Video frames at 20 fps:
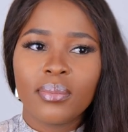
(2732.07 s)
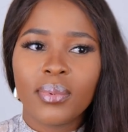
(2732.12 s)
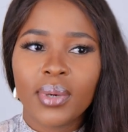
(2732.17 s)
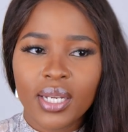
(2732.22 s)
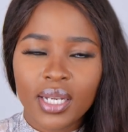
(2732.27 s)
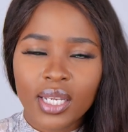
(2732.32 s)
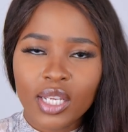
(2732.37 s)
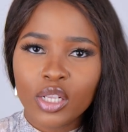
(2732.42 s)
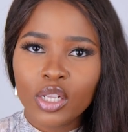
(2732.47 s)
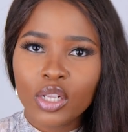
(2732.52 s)

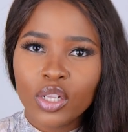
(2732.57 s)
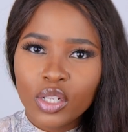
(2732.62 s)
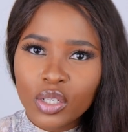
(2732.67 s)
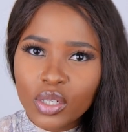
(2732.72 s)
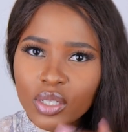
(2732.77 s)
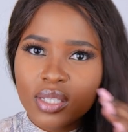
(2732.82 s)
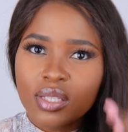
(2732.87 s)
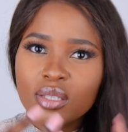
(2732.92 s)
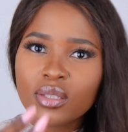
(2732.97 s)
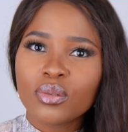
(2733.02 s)
but it
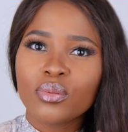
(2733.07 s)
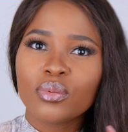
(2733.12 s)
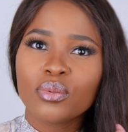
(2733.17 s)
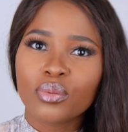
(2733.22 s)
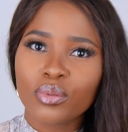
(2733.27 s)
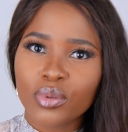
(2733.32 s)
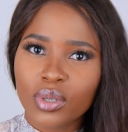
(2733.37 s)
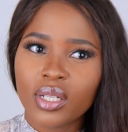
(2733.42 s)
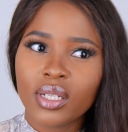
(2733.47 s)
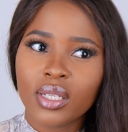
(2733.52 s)
looks
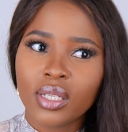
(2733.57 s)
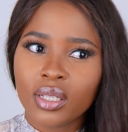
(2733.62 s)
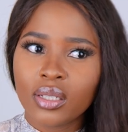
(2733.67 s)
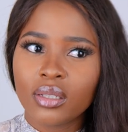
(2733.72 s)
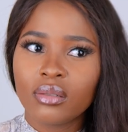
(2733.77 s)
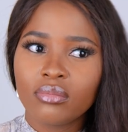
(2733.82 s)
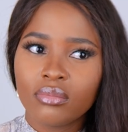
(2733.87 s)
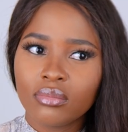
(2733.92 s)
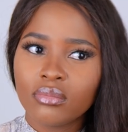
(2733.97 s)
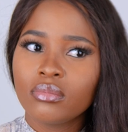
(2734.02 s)
really
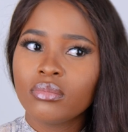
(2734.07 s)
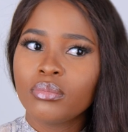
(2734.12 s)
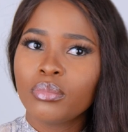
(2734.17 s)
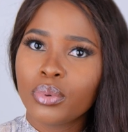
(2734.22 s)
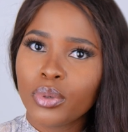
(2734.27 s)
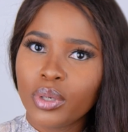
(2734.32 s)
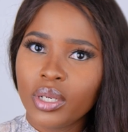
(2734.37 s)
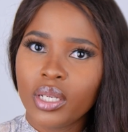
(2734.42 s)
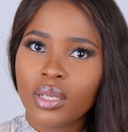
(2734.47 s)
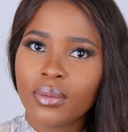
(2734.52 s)

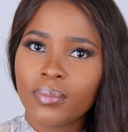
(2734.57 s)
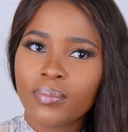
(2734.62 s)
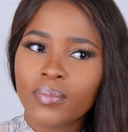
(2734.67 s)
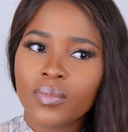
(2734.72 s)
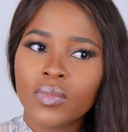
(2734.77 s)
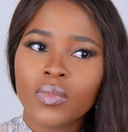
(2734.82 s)
pretty.